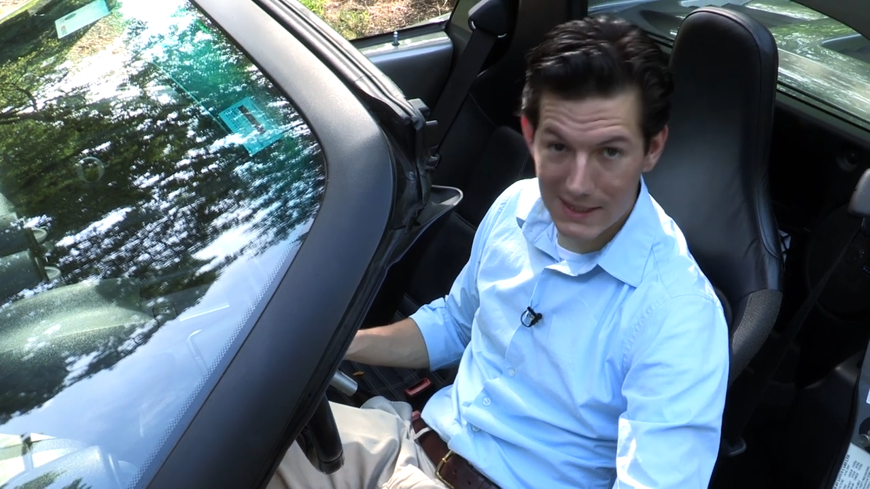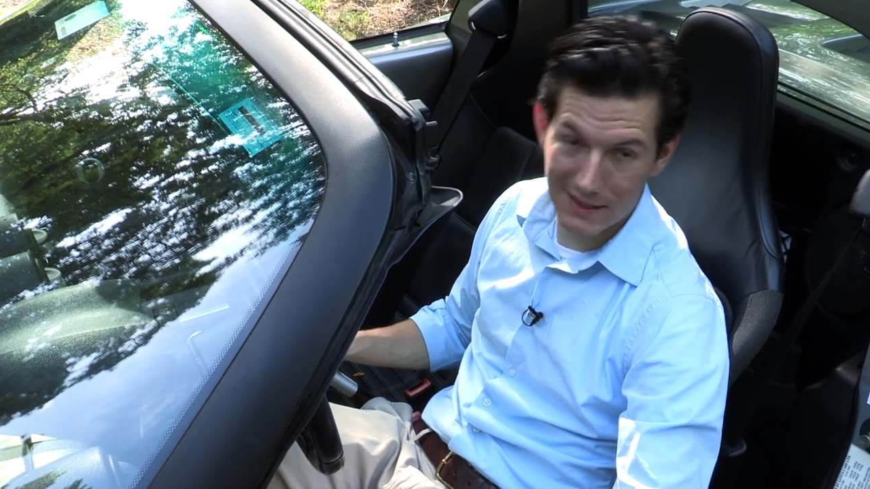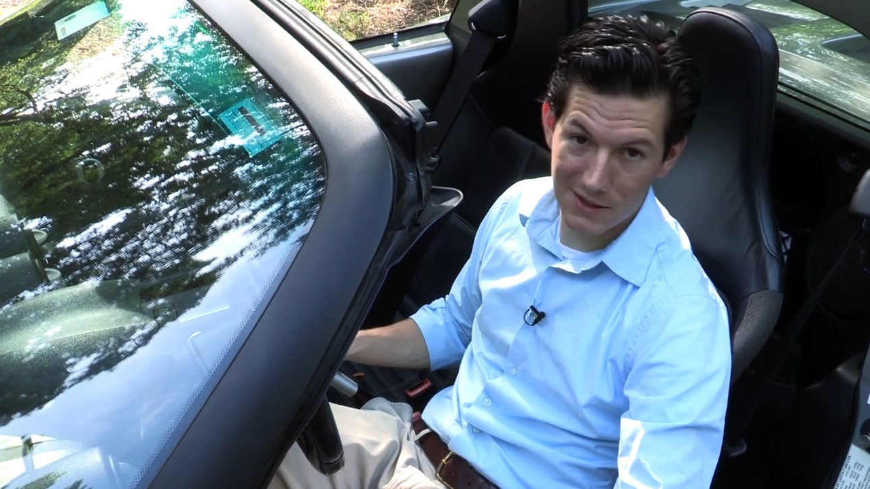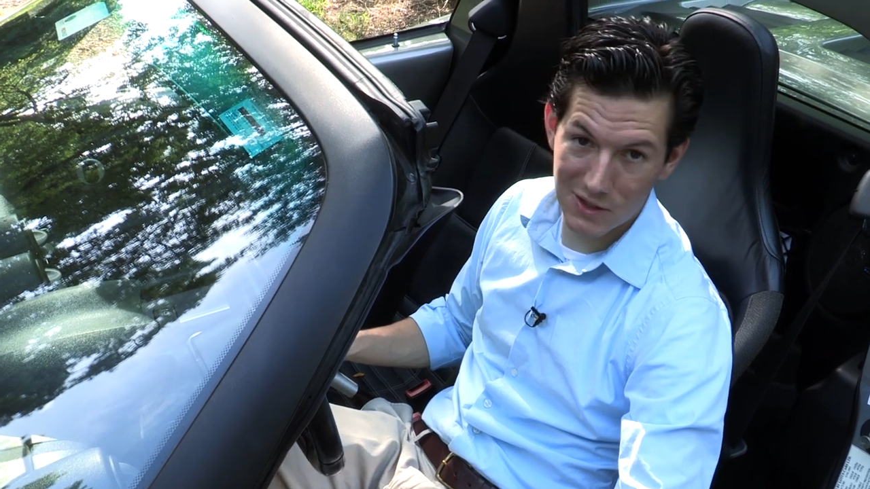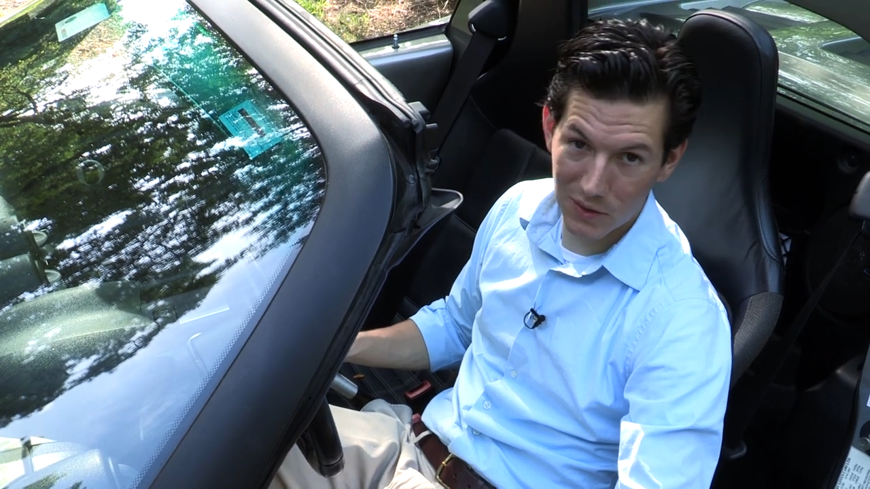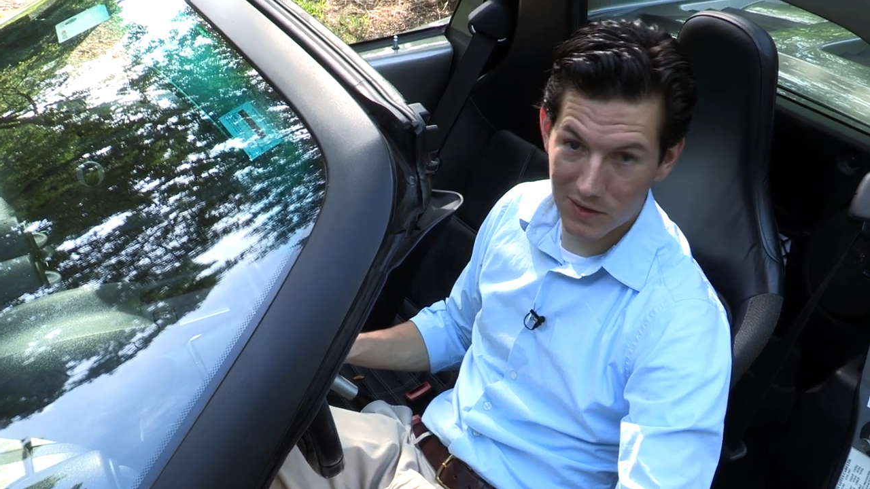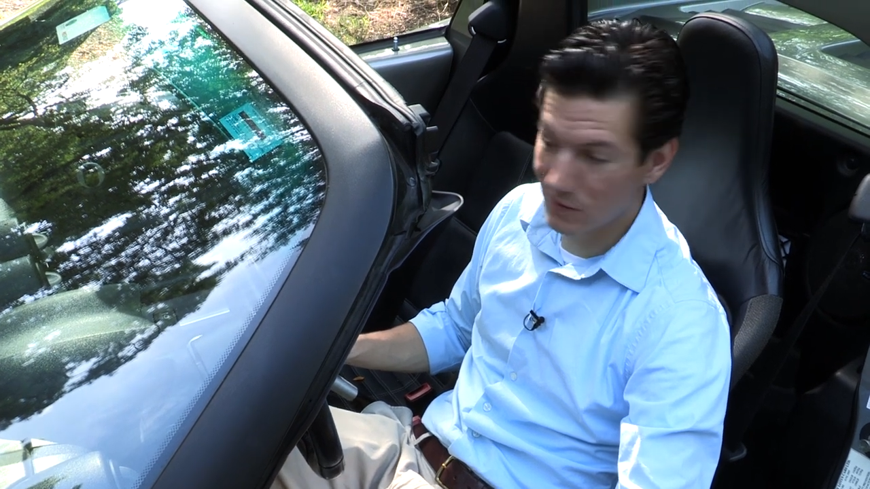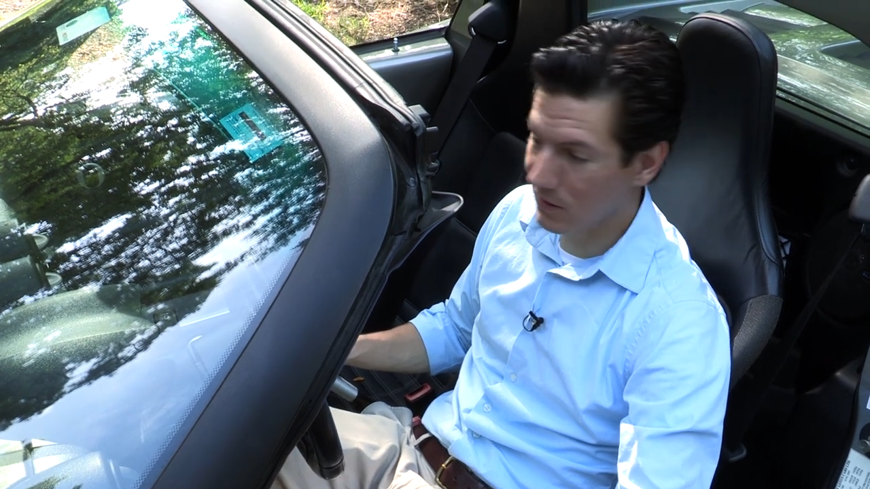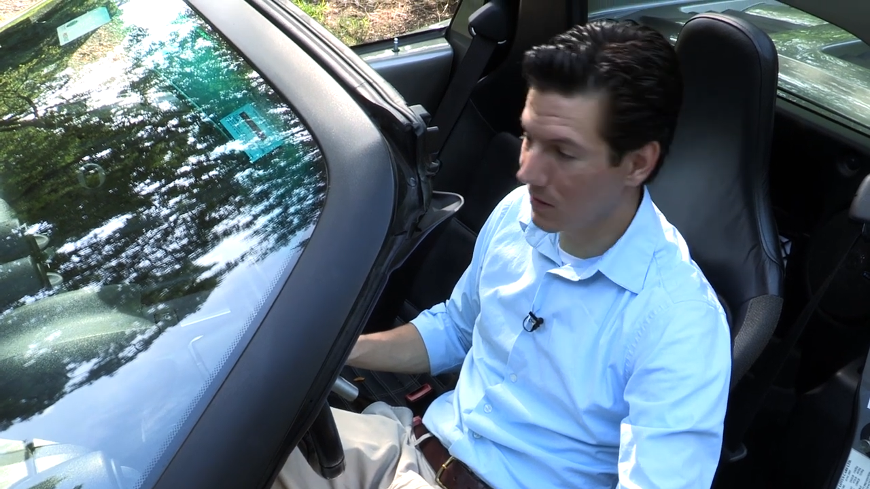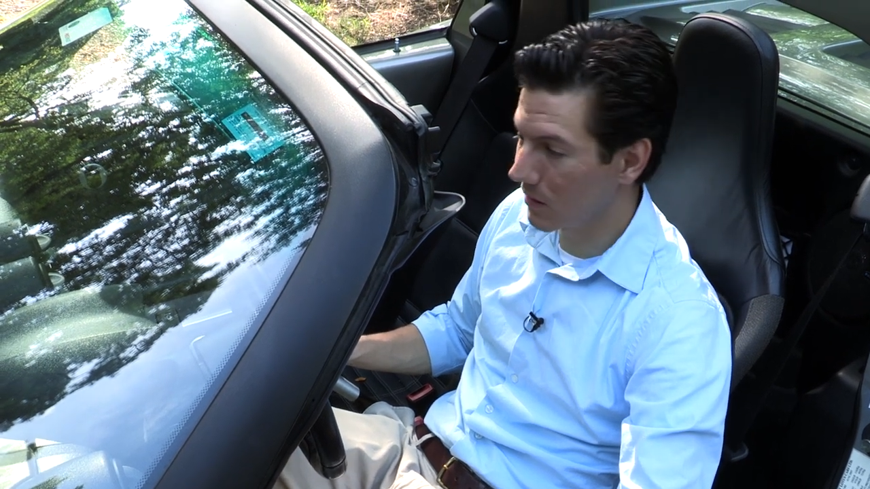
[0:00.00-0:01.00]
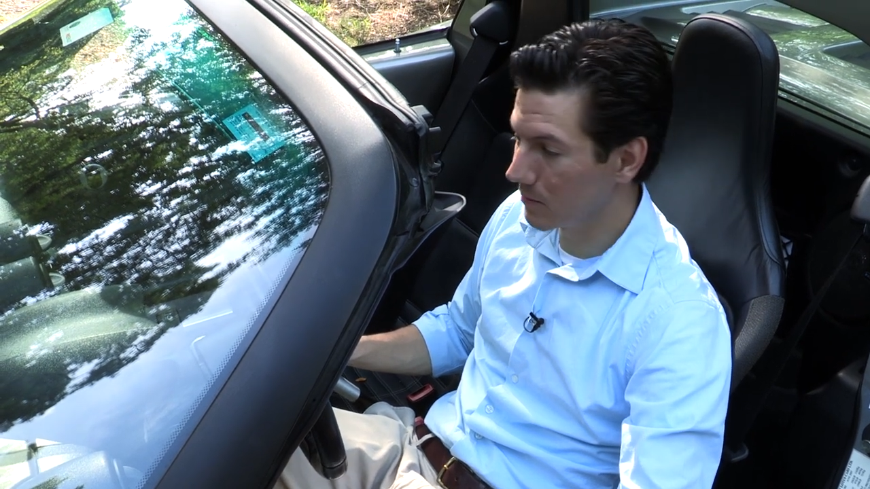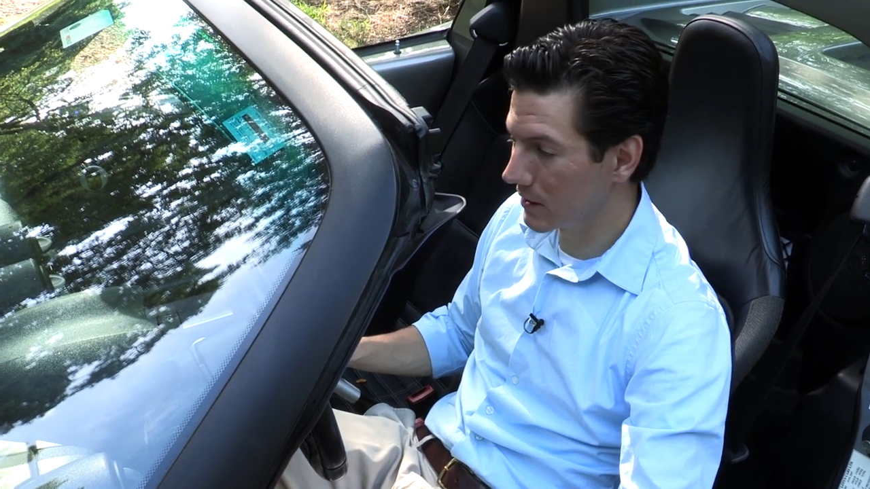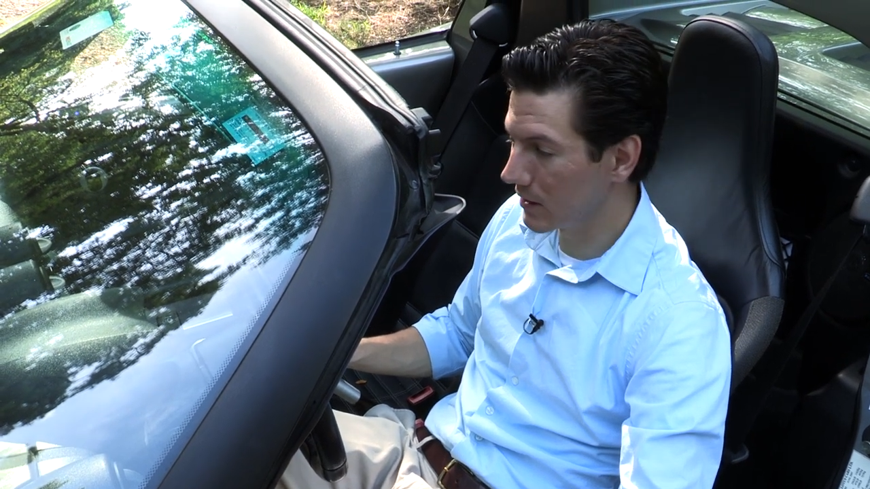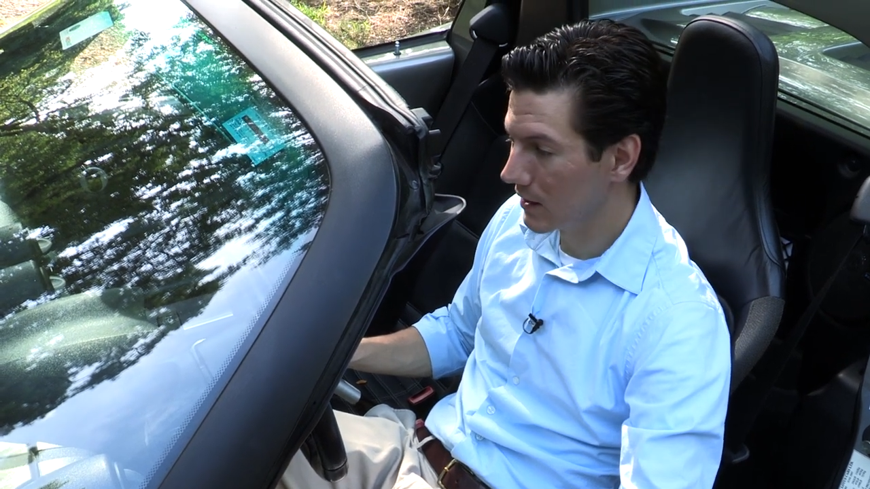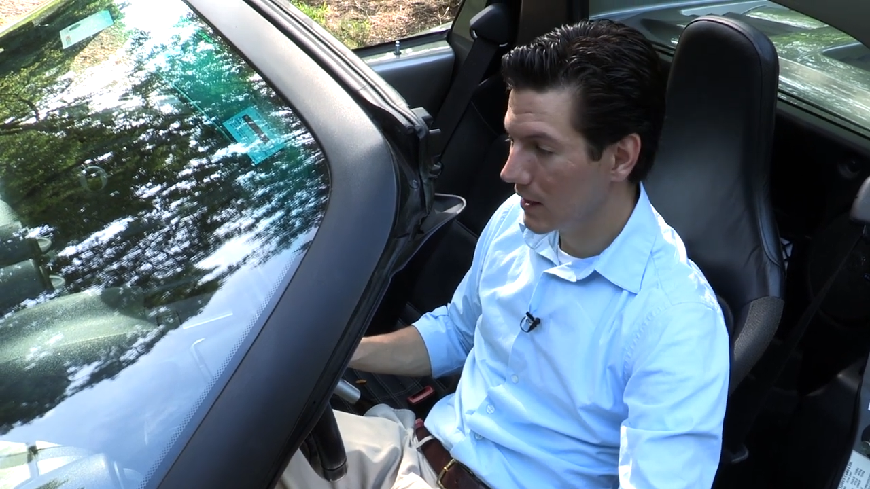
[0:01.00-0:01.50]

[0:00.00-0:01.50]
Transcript: tickets with this car, but